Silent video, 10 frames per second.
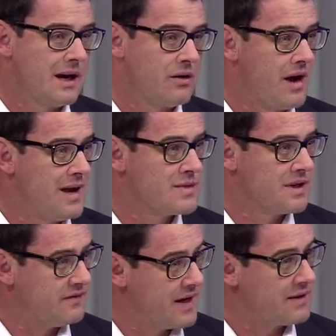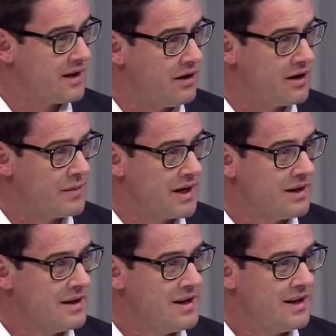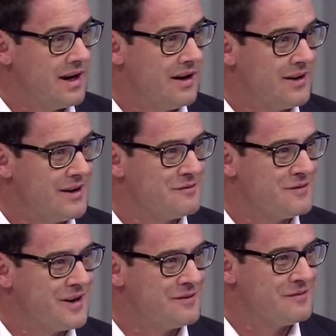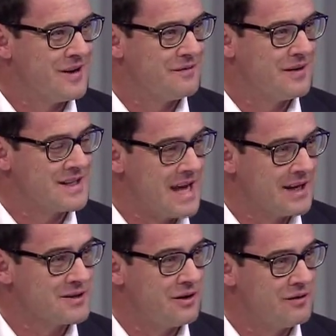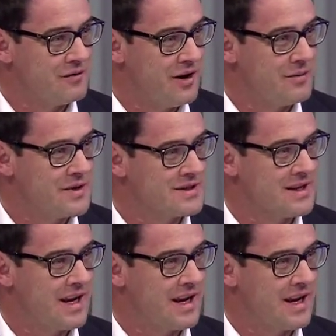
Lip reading: crimes that affect the economy. Now, if attacks on farmers